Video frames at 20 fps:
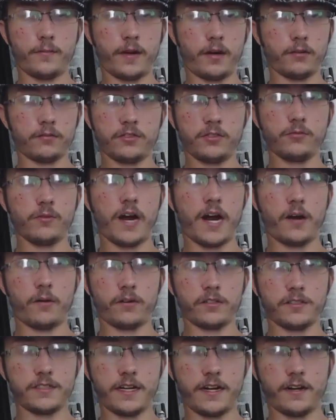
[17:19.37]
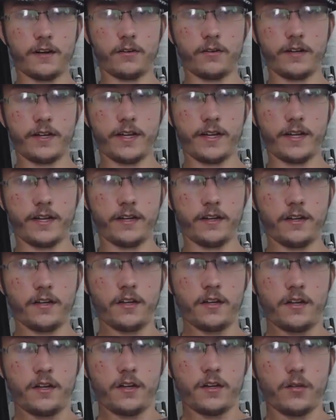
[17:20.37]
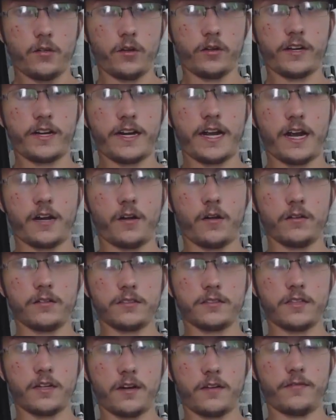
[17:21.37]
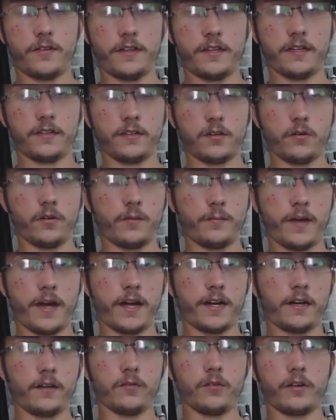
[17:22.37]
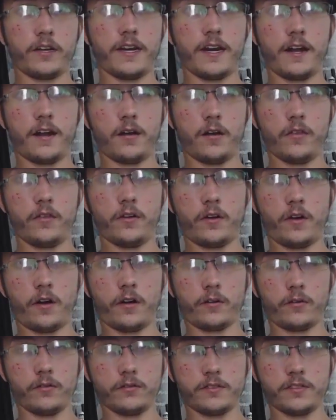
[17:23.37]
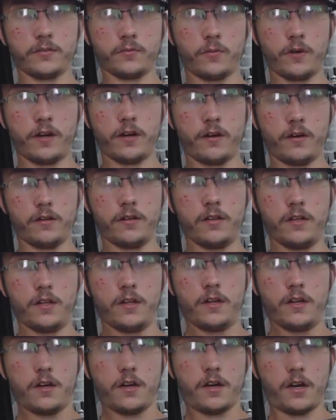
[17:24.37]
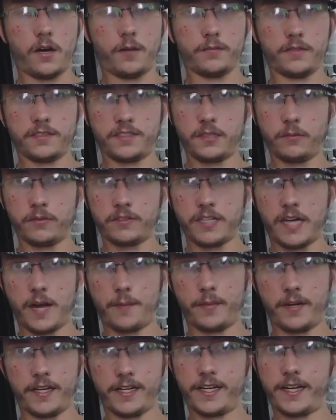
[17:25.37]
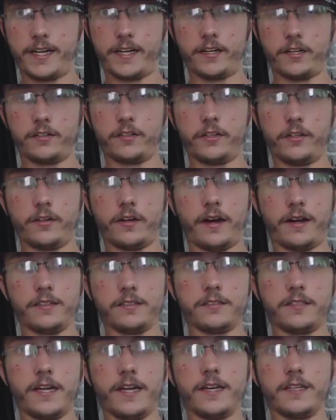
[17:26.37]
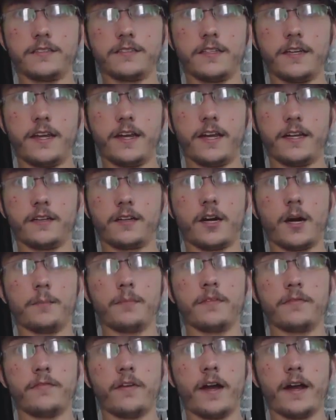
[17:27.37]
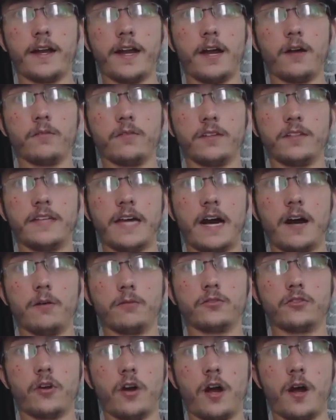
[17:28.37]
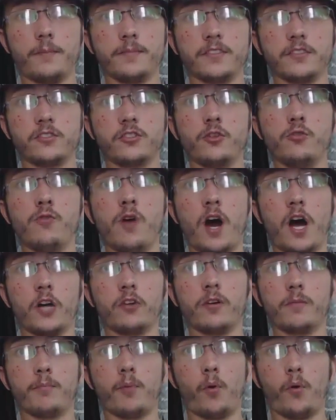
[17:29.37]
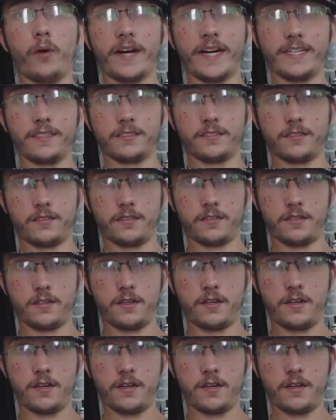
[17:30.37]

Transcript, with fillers: for about two hours now and looking at all the stuff and then going back and looking at other articles as well um, to see what's happening here in the United States. And come to find out, the Dow drops 200 points.